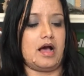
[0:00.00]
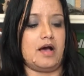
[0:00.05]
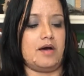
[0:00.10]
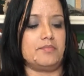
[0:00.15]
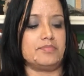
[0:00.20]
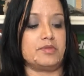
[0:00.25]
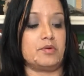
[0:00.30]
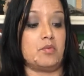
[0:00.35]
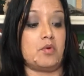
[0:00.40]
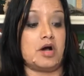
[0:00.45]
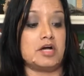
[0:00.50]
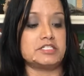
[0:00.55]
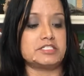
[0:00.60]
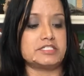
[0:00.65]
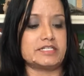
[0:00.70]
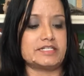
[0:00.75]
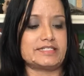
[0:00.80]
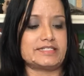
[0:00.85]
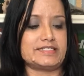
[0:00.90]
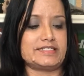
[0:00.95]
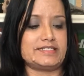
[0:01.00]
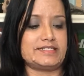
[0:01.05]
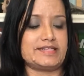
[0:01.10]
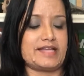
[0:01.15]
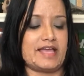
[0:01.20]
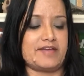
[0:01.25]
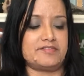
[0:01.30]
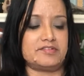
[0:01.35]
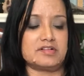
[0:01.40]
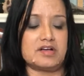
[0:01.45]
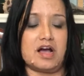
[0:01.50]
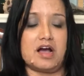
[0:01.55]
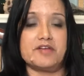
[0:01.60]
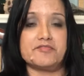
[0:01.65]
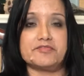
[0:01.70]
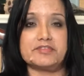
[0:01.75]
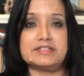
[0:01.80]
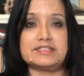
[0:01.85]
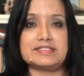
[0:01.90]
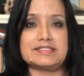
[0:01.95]
the Washington Naval
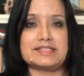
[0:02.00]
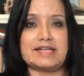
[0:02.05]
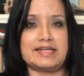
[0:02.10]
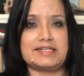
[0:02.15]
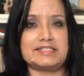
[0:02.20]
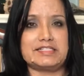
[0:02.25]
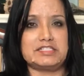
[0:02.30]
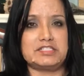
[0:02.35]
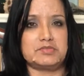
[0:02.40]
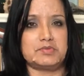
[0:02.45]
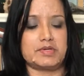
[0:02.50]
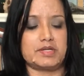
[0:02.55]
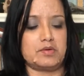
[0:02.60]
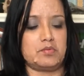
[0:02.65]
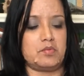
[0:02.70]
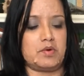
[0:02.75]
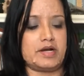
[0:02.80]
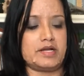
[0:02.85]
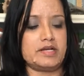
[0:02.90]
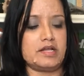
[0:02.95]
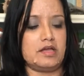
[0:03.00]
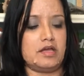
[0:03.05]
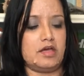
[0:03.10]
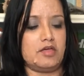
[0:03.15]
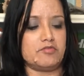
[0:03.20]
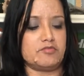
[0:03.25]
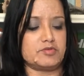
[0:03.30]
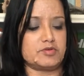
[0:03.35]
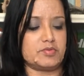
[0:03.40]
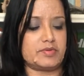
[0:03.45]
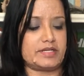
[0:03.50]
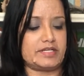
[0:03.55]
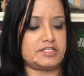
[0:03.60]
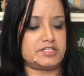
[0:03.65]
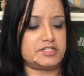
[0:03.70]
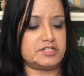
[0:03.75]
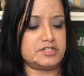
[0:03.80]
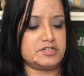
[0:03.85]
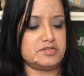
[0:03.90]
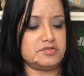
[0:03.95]
Conference, 1921 through
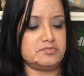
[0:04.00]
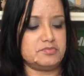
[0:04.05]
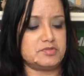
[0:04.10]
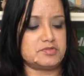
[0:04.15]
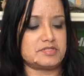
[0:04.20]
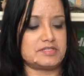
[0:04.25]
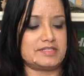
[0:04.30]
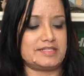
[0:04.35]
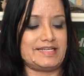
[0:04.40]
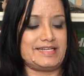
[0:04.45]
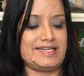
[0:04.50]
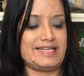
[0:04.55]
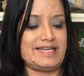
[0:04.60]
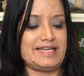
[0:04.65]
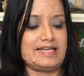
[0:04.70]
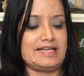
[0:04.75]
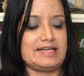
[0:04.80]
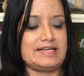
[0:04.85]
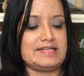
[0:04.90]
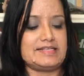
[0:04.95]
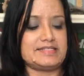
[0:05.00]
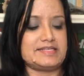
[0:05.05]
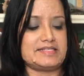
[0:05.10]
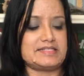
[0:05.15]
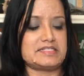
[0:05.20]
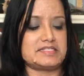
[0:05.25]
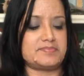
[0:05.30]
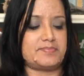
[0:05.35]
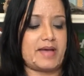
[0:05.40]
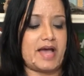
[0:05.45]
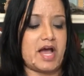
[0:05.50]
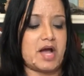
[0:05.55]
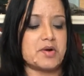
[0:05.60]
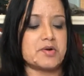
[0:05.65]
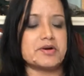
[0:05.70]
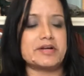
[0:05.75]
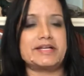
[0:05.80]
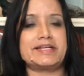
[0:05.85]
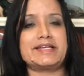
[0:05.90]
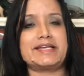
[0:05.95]
22. Mussolini seizes power
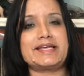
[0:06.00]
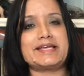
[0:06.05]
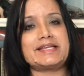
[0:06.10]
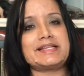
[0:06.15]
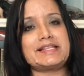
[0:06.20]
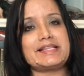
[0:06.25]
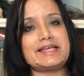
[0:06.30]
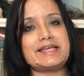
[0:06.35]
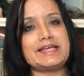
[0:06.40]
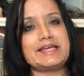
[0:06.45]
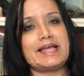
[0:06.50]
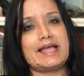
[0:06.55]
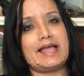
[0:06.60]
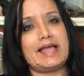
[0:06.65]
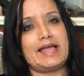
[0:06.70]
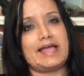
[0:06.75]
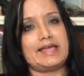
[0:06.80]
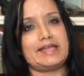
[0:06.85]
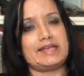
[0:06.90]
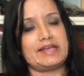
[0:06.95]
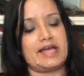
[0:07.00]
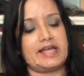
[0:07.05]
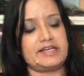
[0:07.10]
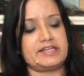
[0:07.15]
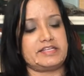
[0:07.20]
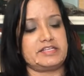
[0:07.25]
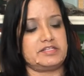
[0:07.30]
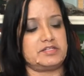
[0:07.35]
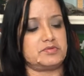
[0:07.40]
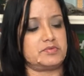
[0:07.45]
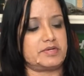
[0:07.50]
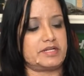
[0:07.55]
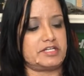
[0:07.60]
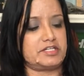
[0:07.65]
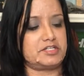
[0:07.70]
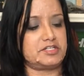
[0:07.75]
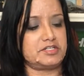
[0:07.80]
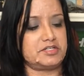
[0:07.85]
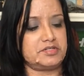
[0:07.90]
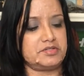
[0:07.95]
in Italy in
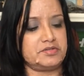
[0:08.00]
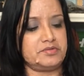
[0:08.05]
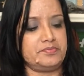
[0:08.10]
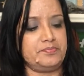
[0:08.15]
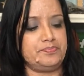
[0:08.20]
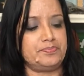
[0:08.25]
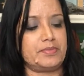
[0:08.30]
1922.